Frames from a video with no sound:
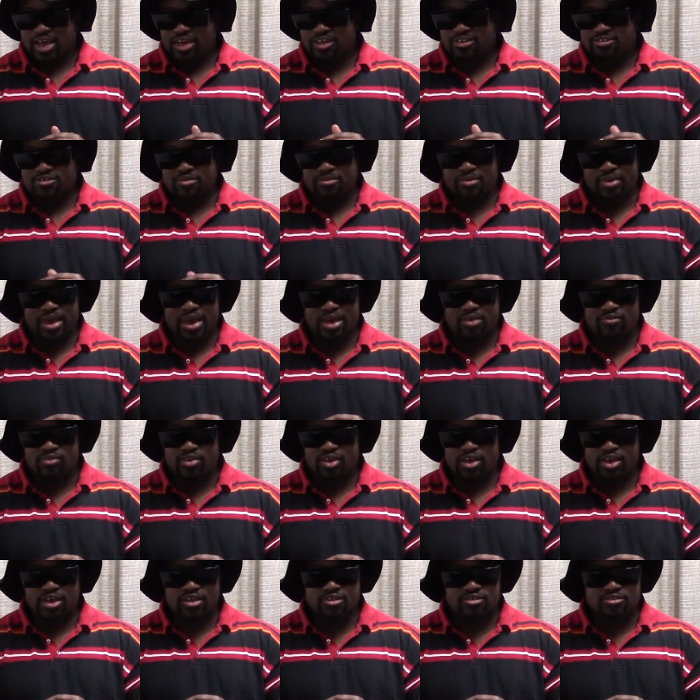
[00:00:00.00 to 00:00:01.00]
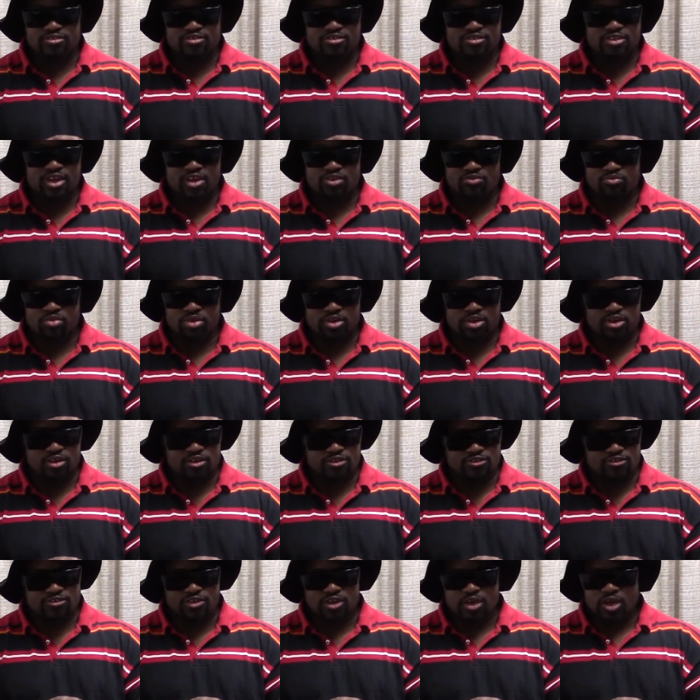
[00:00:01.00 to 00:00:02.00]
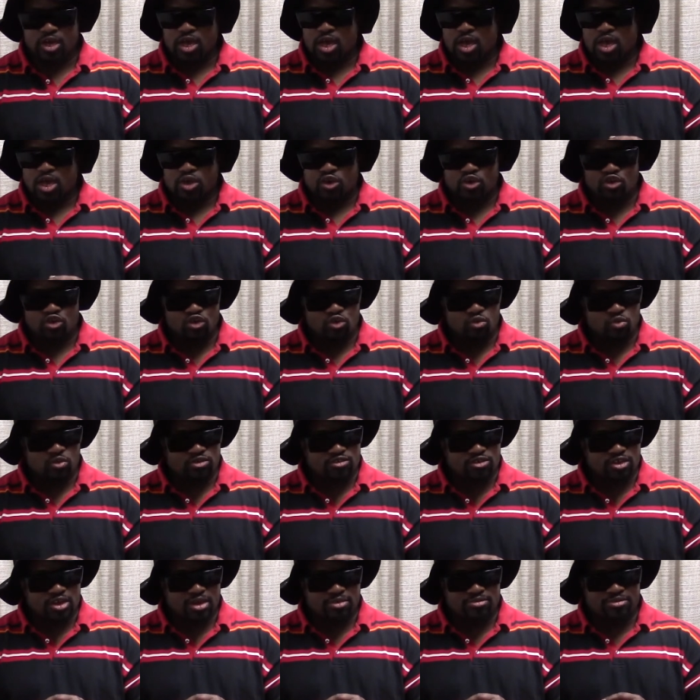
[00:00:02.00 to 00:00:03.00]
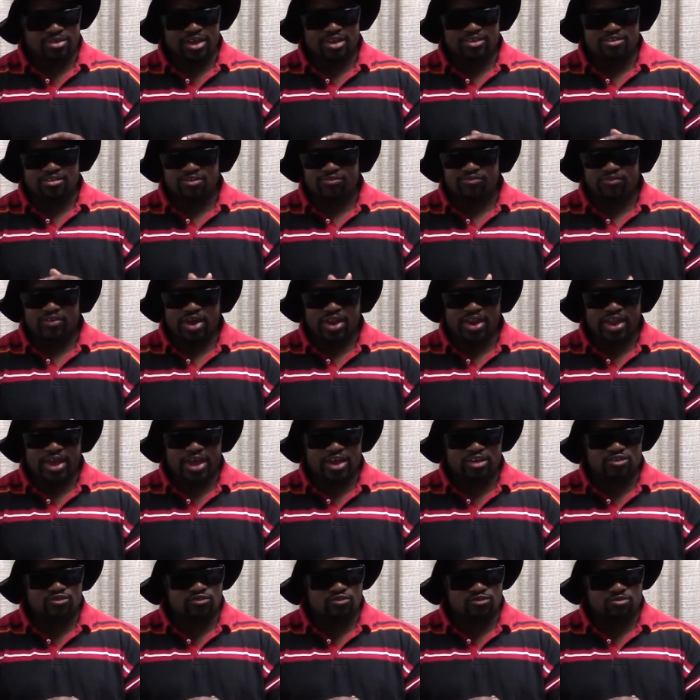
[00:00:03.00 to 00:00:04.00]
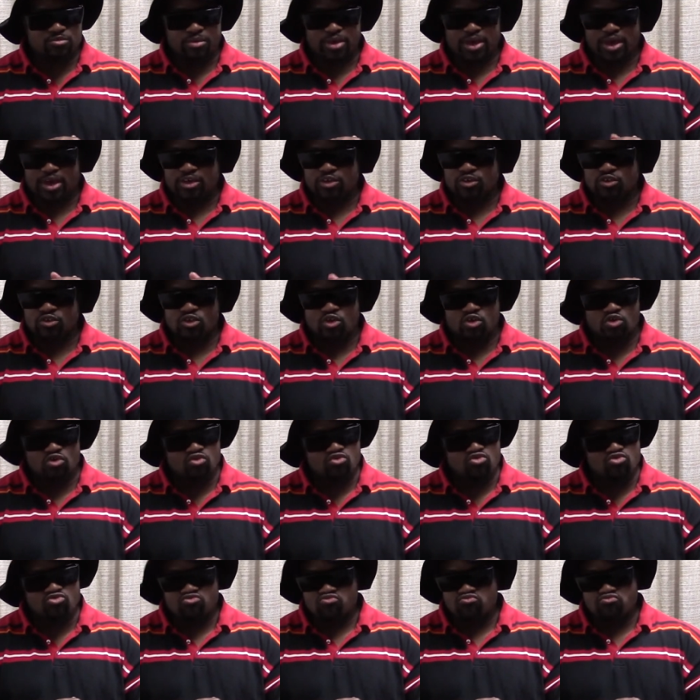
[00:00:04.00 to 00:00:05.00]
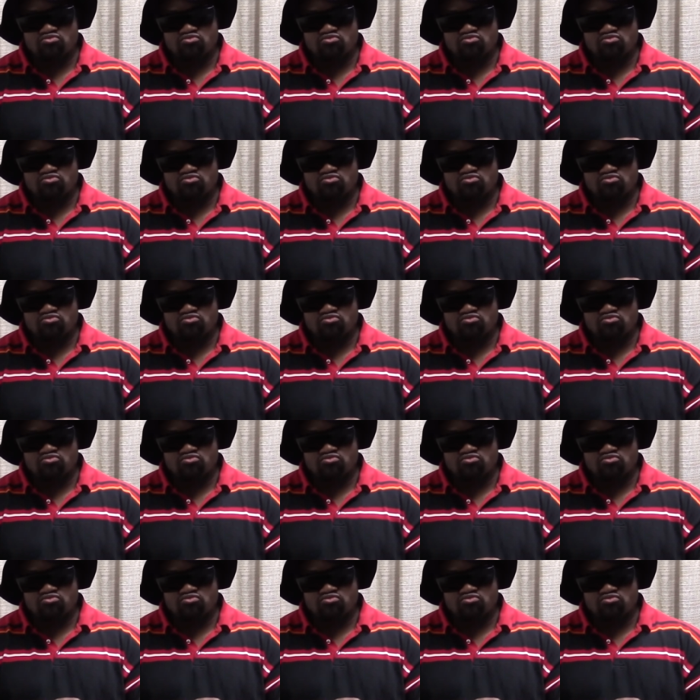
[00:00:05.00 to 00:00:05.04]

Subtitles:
some heavy hitting stuff, because, you know, once it comes down to the financials, man, you know,